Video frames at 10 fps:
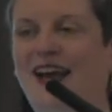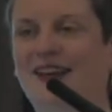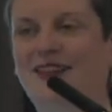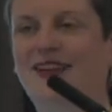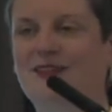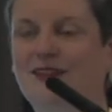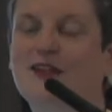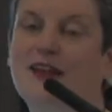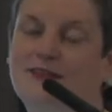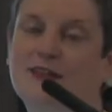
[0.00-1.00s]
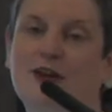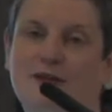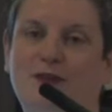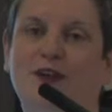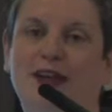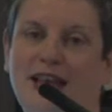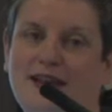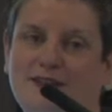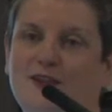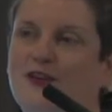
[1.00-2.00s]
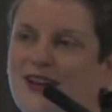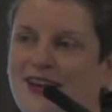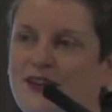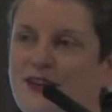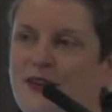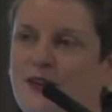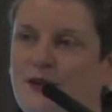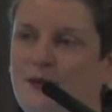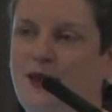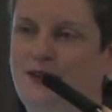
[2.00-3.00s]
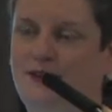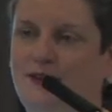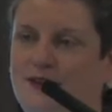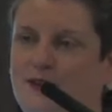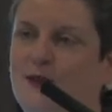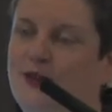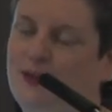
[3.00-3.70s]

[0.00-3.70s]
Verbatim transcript: It, it's, it, it's a tough one, unless you're in the medical zone,